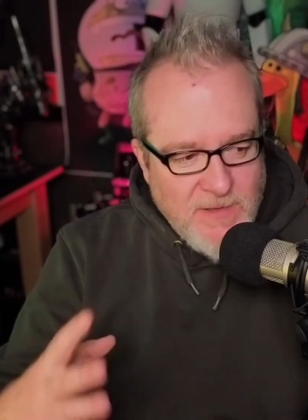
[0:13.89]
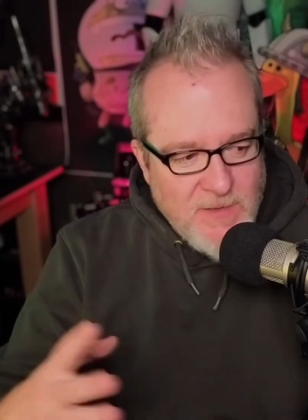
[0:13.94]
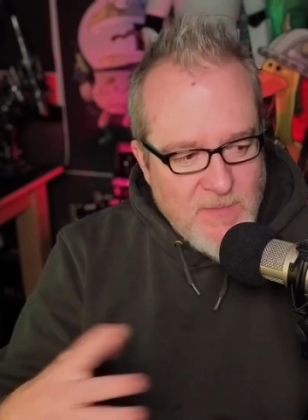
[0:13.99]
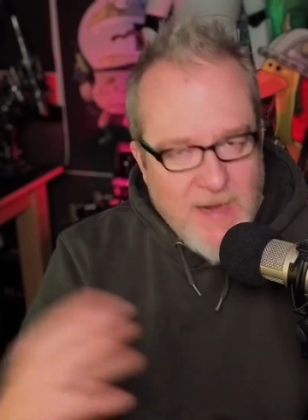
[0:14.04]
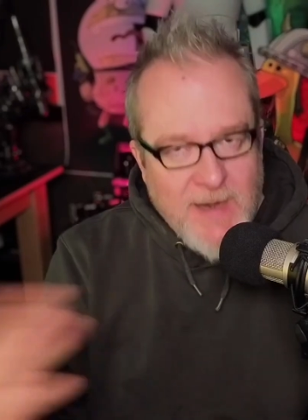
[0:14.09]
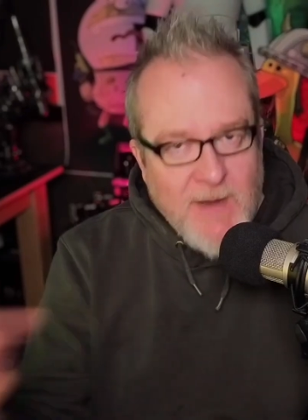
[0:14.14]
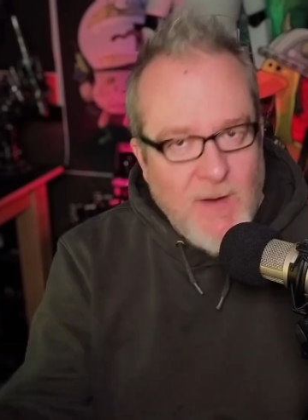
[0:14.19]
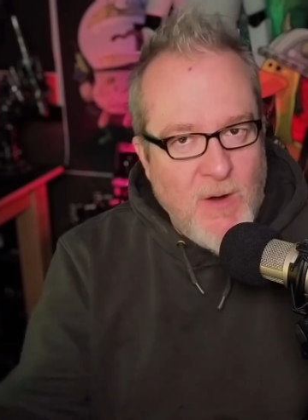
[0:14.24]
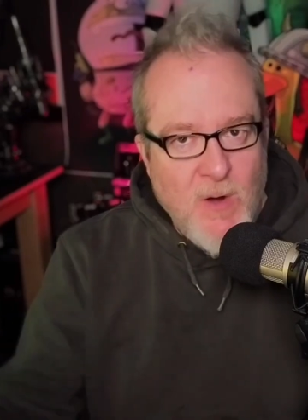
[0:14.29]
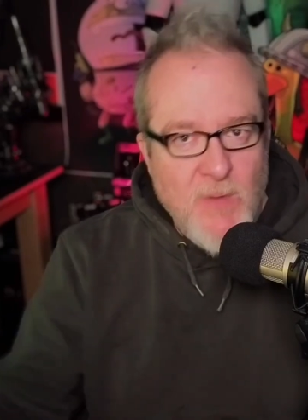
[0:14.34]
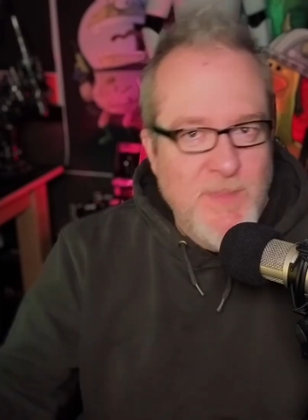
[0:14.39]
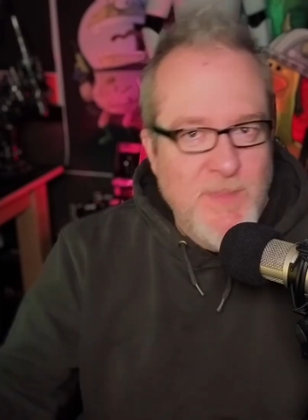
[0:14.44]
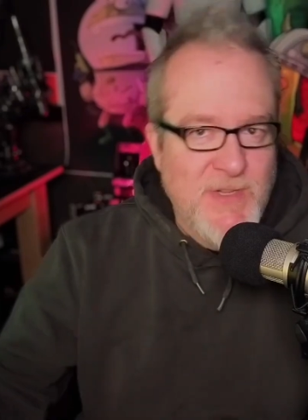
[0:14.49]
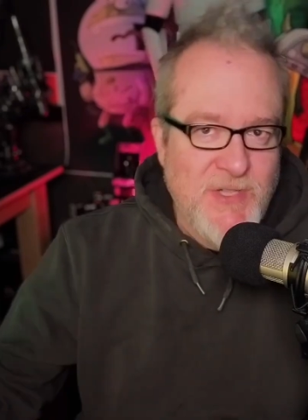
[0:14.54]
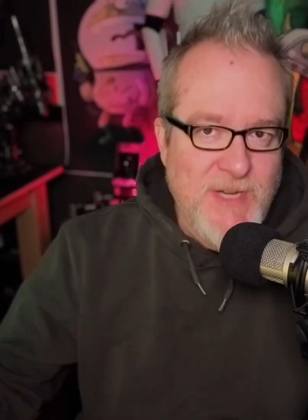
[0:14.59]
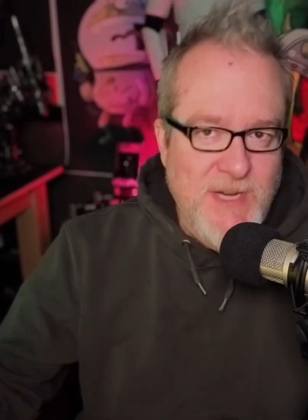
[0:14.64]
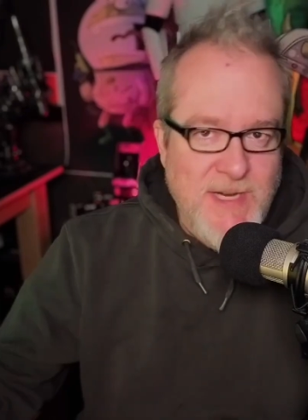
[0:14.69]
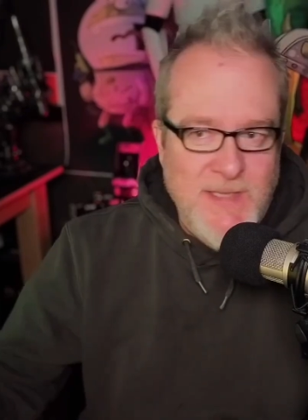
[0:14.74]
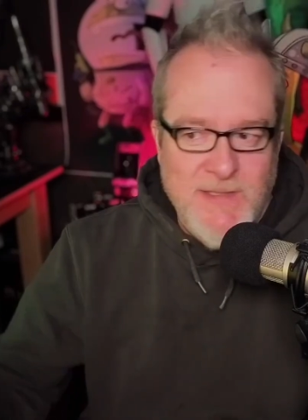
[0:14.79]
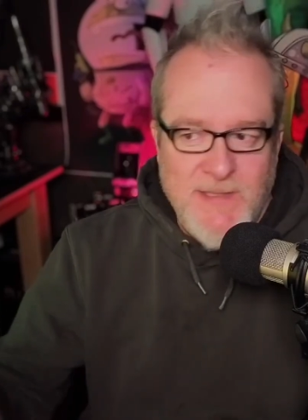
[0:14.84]
to make our own
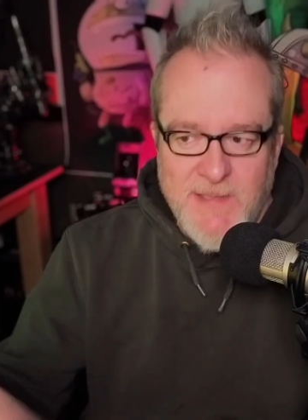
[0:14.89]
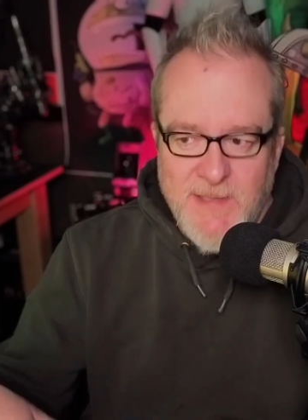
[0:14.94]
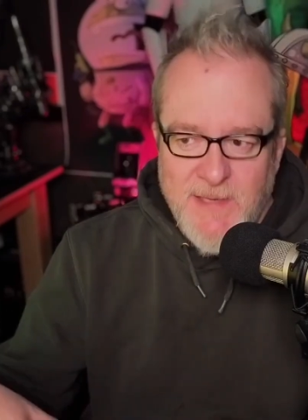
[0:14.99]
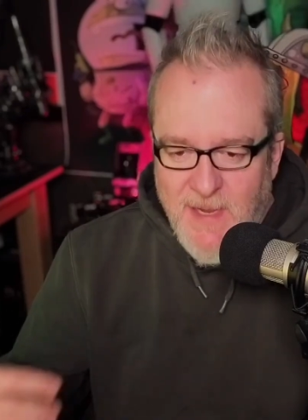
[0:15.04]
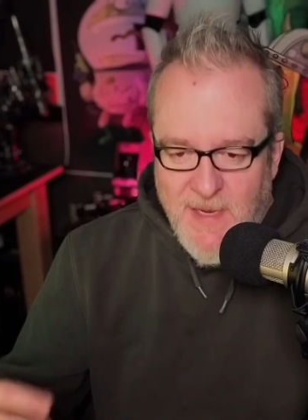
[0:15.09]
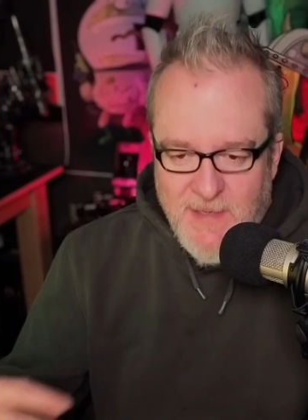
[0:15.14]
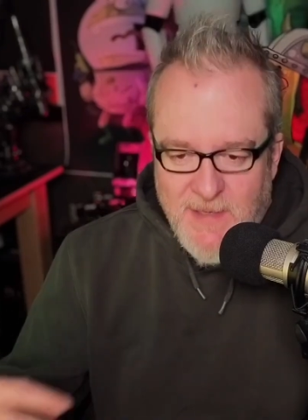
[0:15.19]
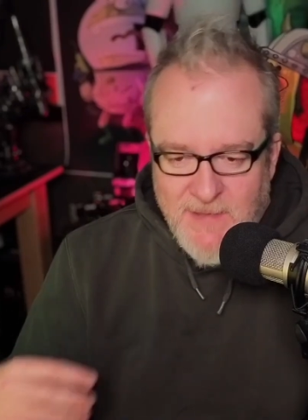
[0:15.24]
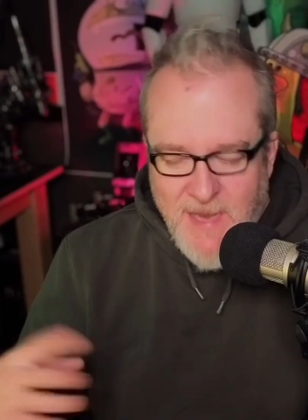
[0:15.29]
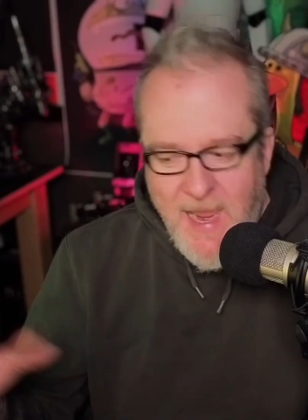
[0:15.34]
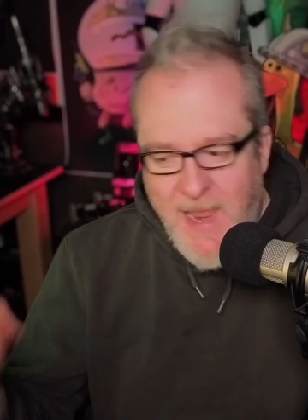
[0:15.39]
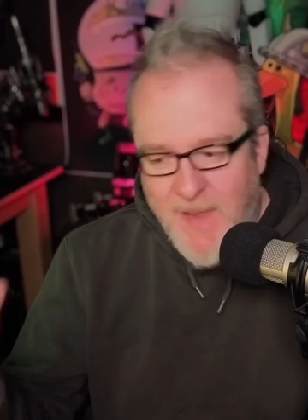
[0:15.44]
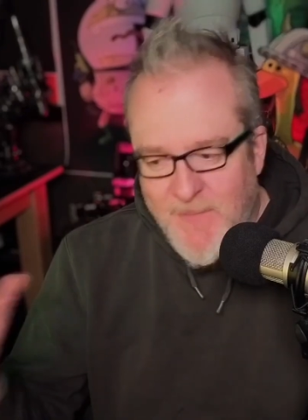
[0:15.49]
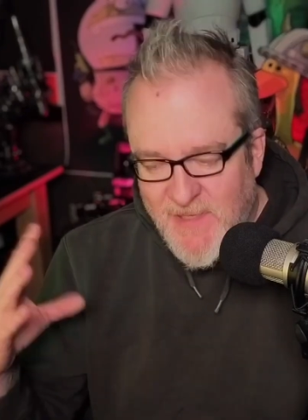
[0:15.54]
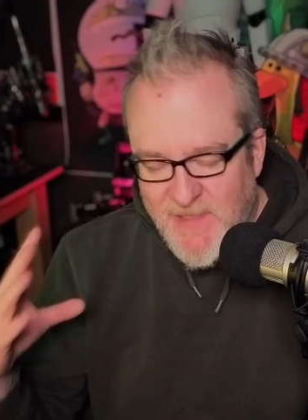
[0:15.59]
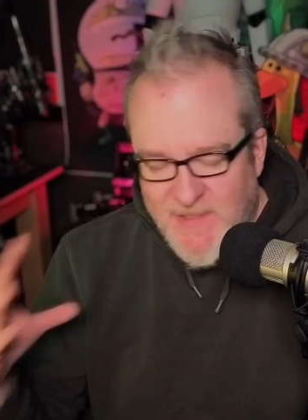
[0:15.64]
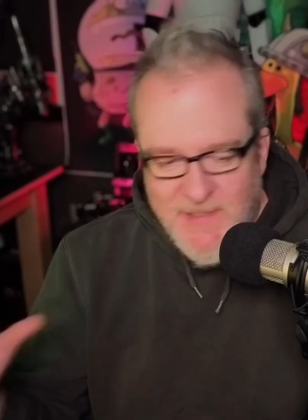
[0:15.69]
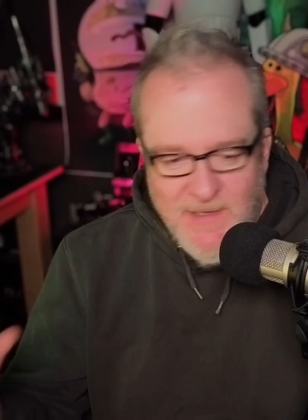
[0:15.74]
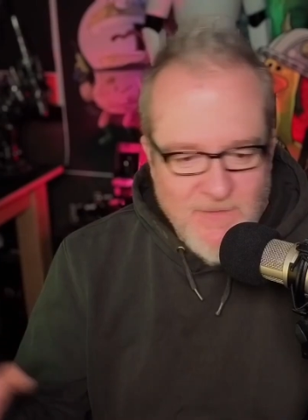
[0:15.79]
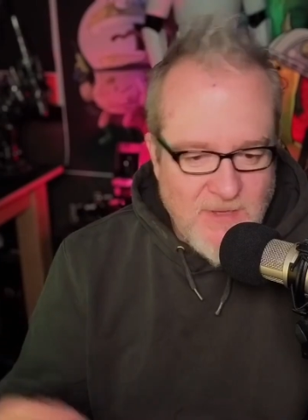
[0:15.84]
machines and
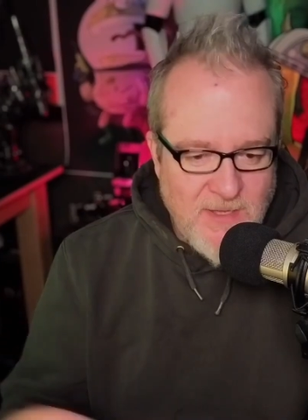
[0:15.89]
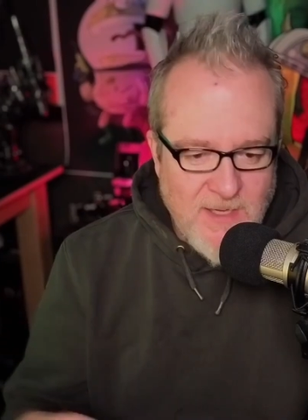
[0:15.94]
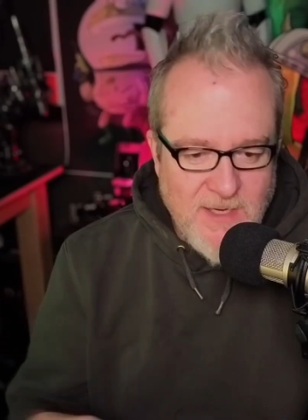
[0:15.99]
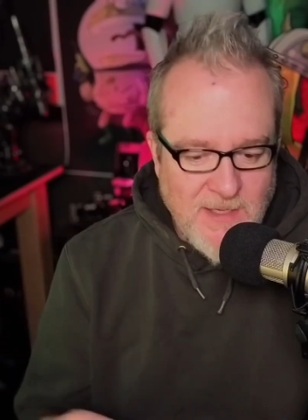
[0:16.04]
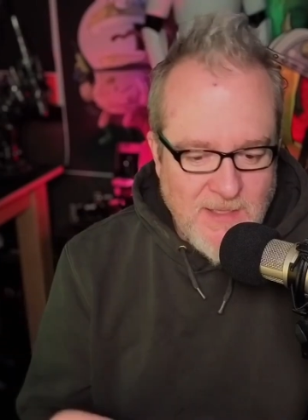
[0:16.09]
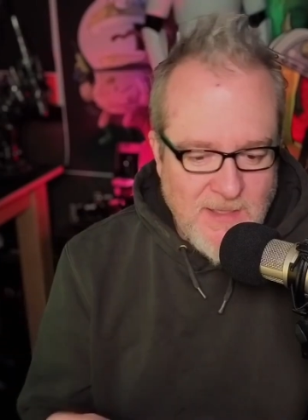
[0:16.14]
cabinets and everything.